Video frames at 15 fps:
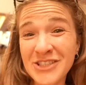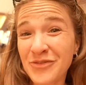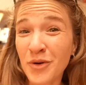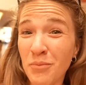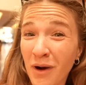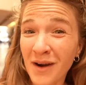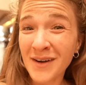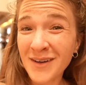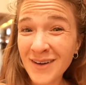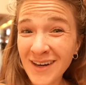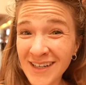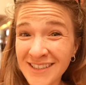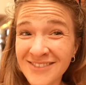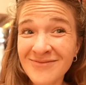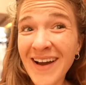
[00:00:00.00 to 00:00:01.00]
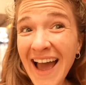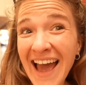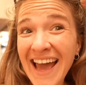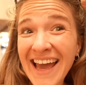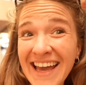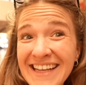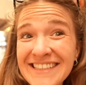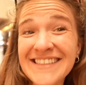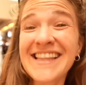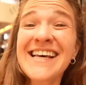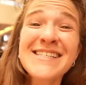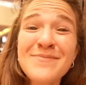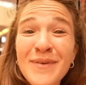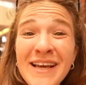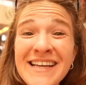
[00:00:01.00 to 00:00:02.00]
of a barterer, and
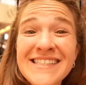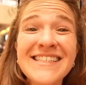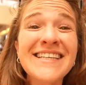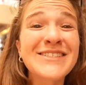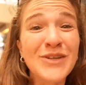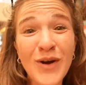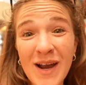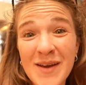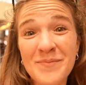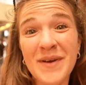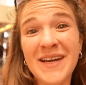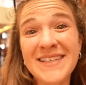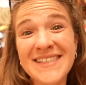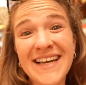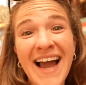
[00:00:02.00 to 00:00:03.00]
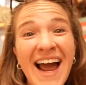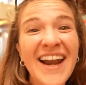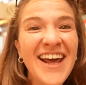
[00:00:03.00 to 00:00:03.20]
this place is great because it kind